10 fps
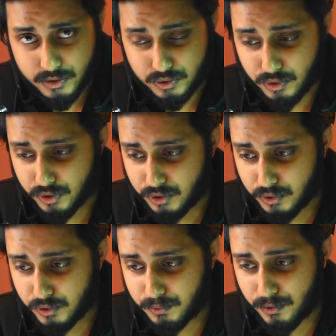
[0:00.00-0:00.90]
so you
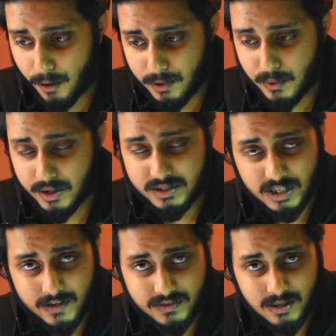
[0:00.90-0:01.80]
would probably want to
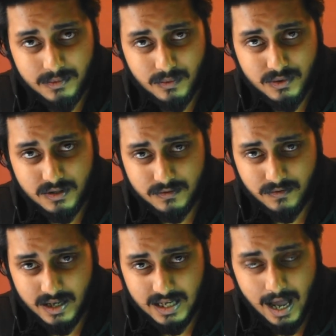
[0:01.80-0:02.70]
start with something which is
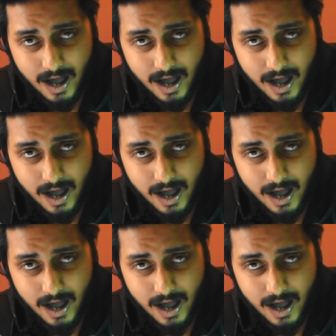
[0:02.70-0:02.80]
very